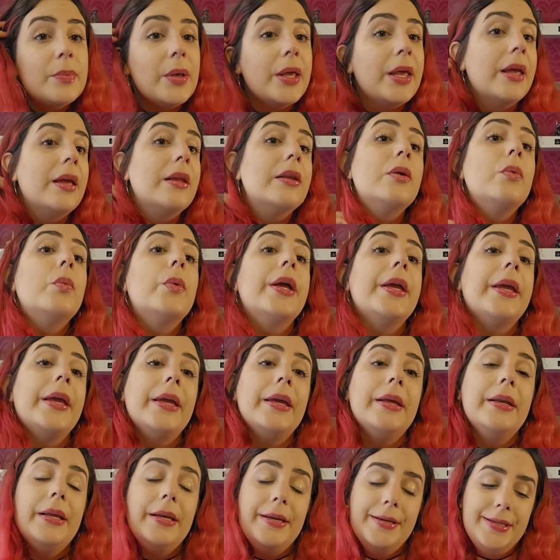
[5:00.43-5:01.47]
being the way
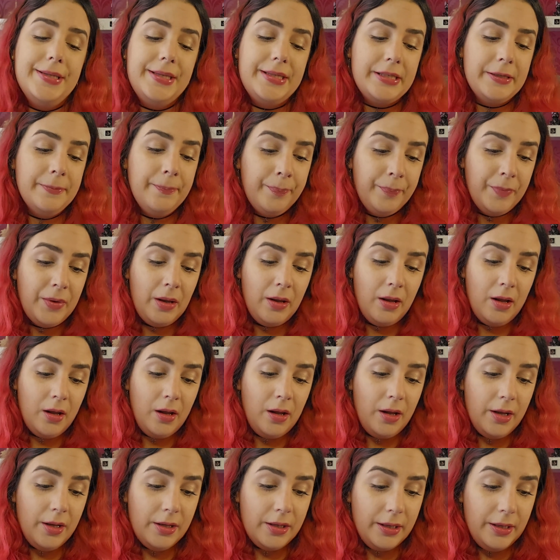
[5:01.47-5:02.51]
it is.
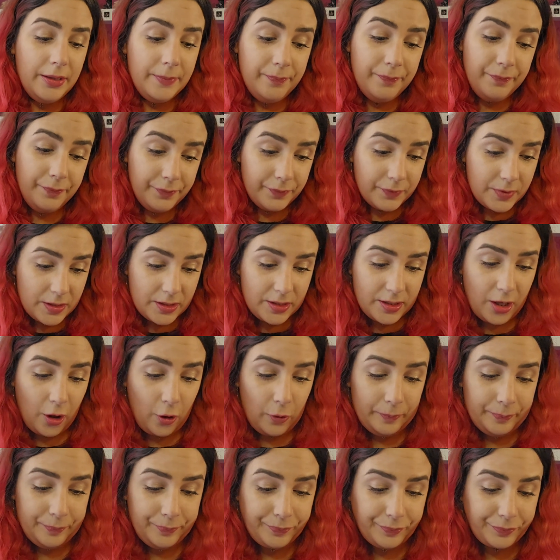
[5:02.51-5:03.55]
So